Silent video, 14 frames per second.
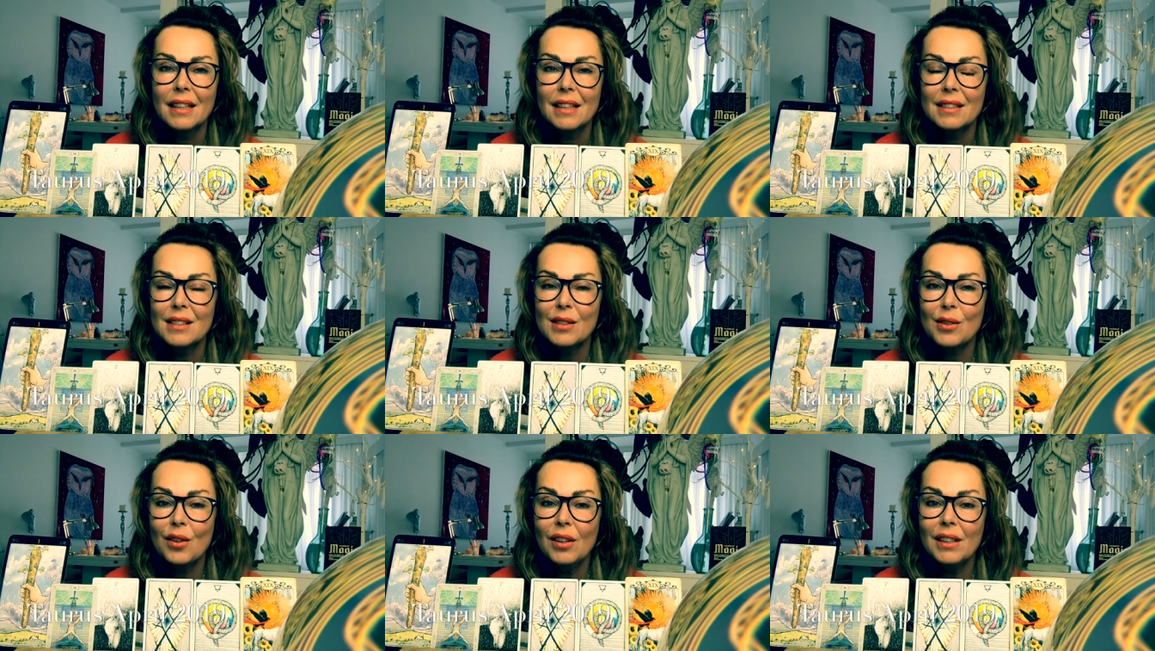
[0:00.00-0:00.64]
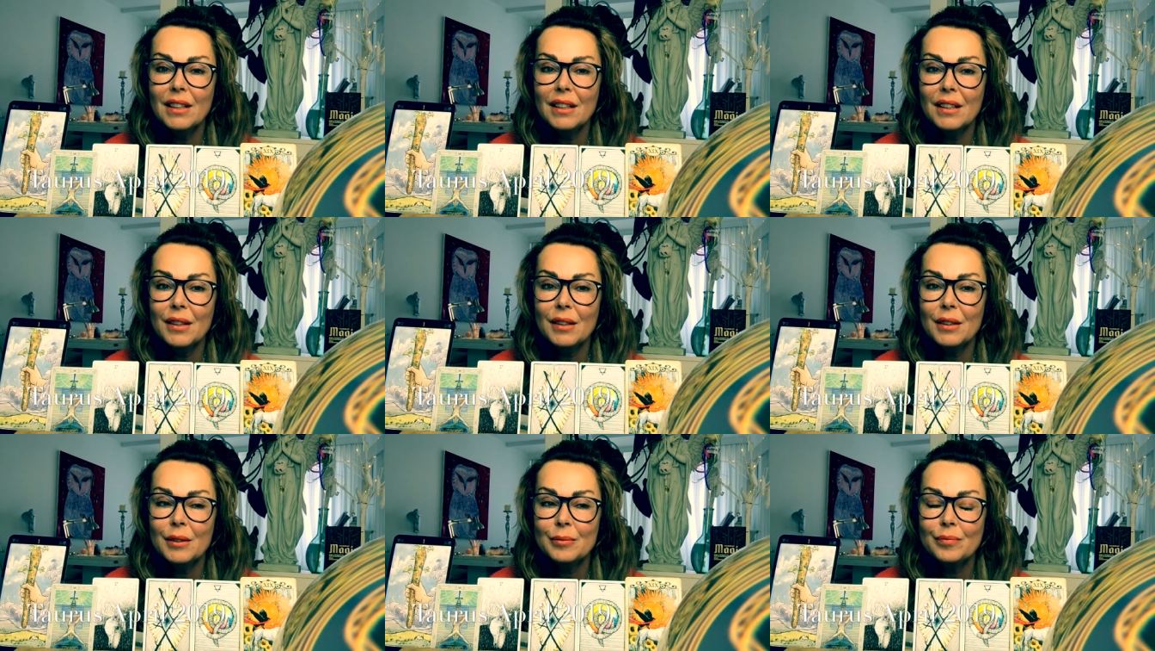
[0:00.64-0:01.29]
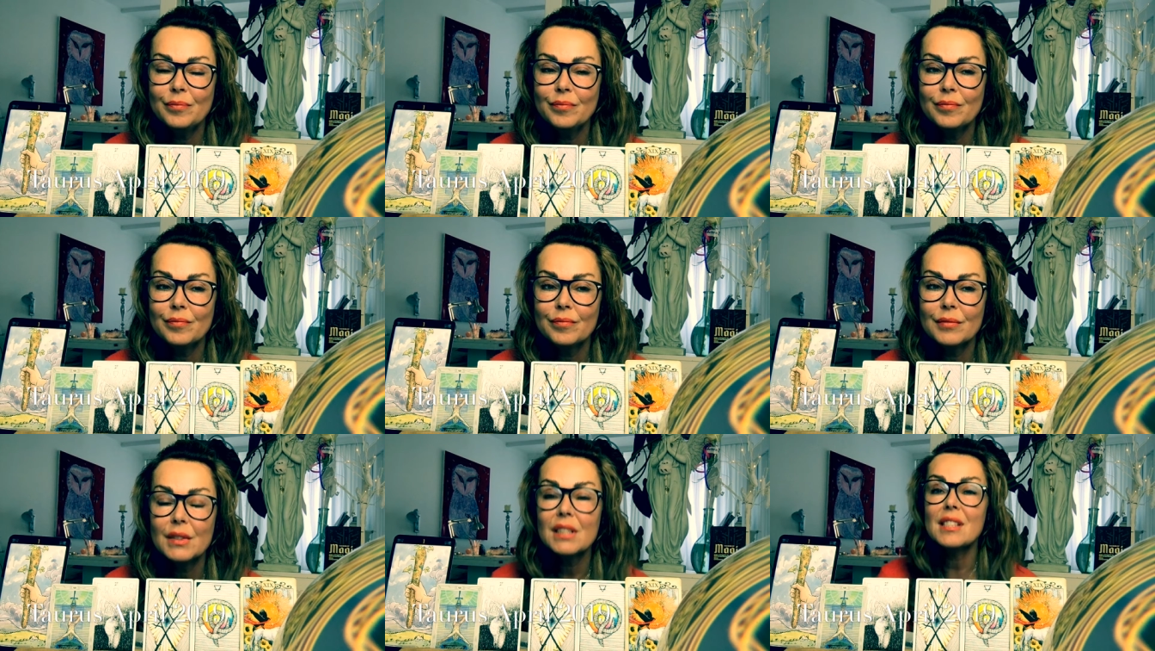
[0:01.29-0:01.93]

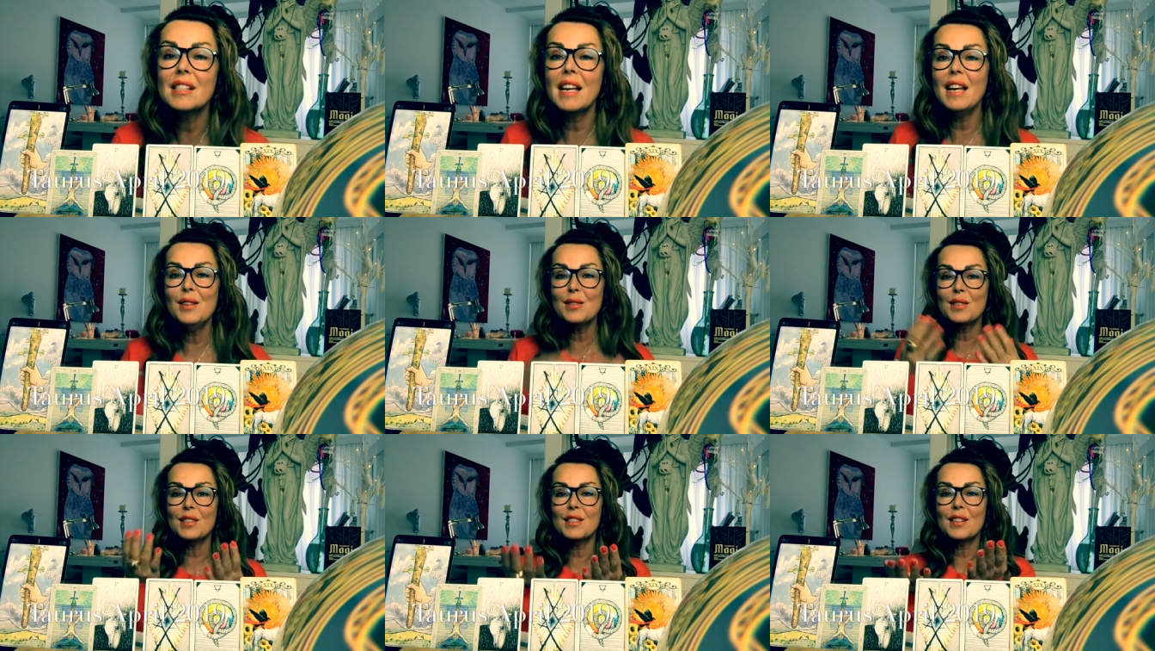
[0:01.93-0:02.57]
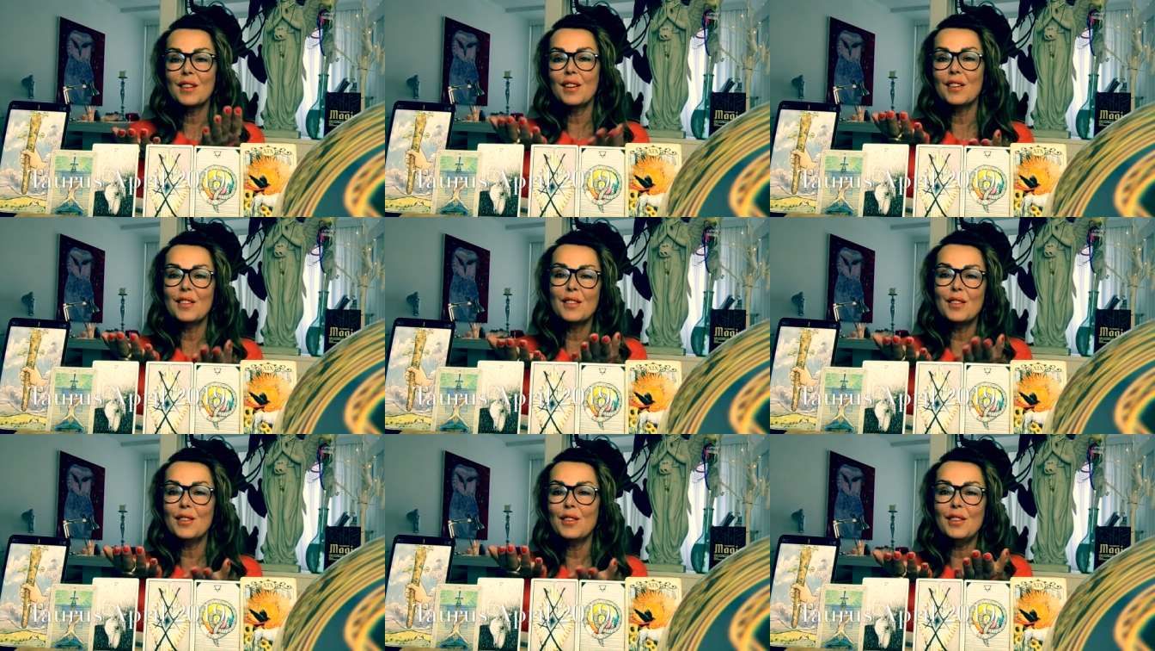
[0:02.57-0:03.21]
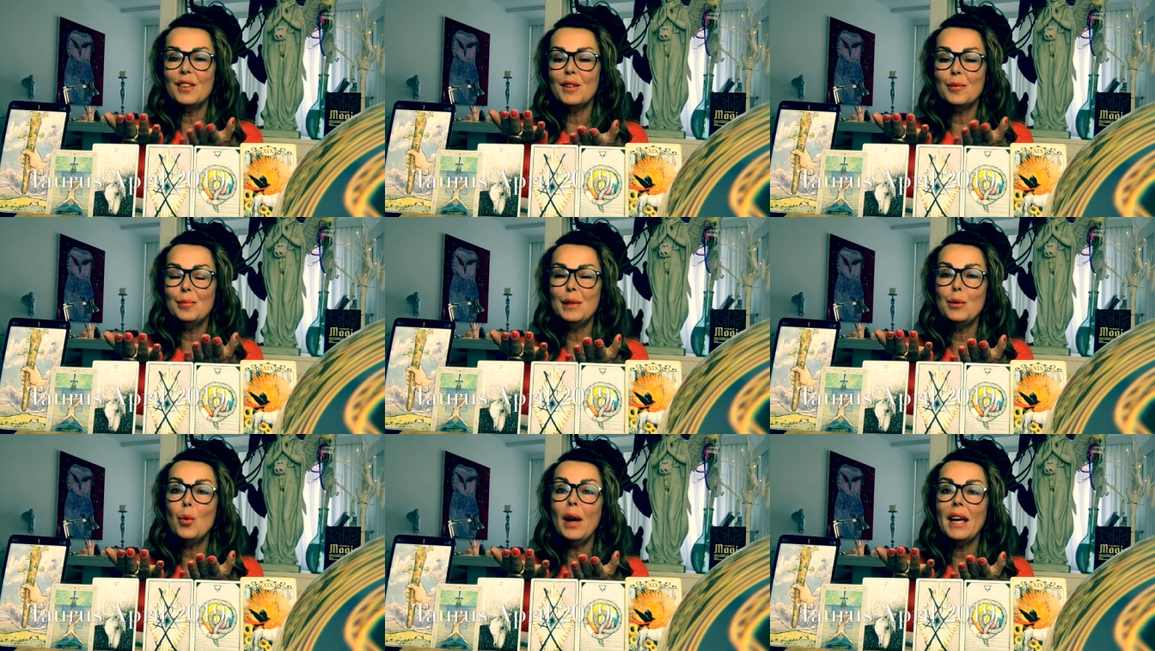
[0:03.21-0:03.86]
The scales are gonna
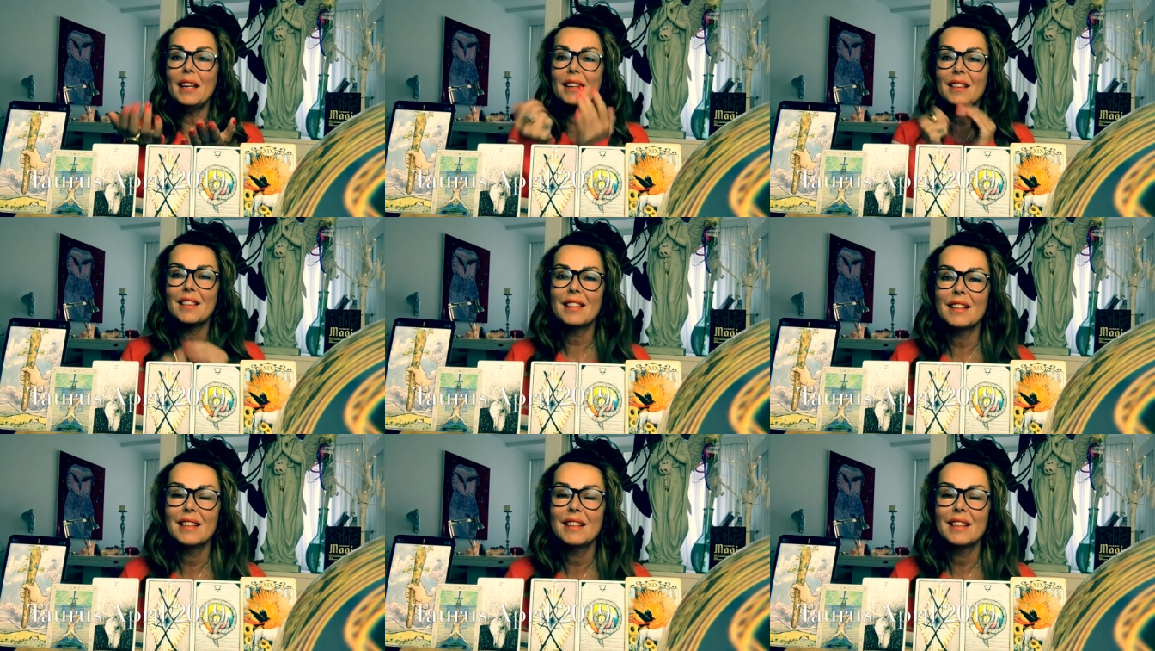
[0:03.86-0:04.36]
be weighed,